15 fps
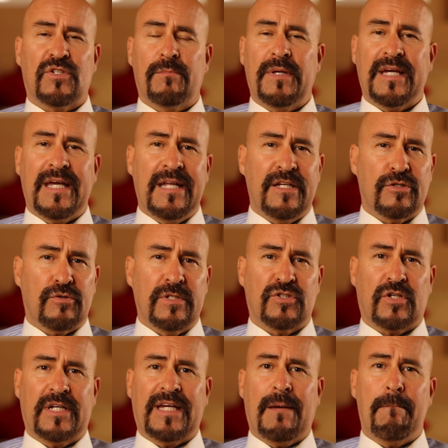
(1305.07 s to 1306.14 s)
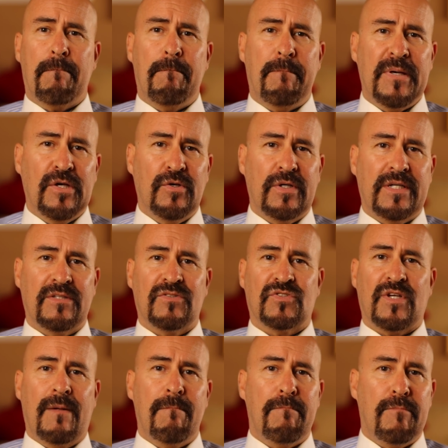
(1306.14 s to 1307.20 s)
the big industries are going to get
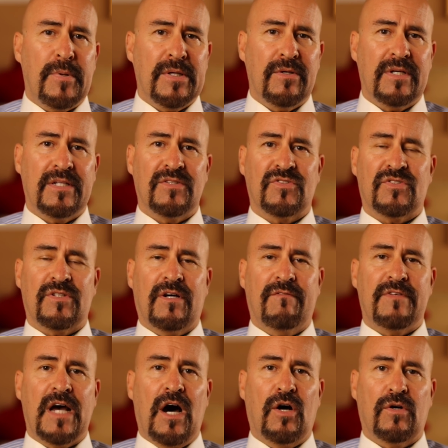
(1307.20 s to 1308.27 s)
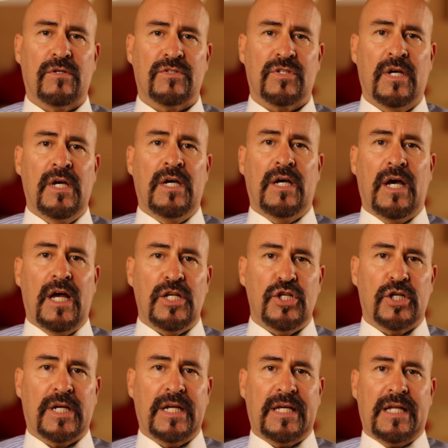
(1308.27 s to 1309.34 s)
billions and billions of dollars, and
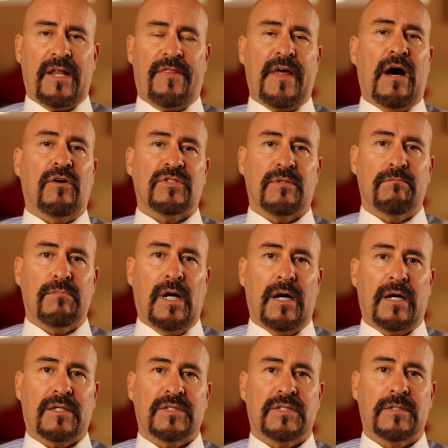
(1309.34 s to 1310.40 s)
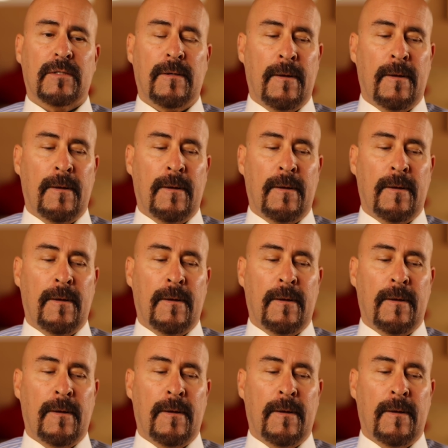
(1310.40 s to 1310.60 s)
you're going to get a thousand bucks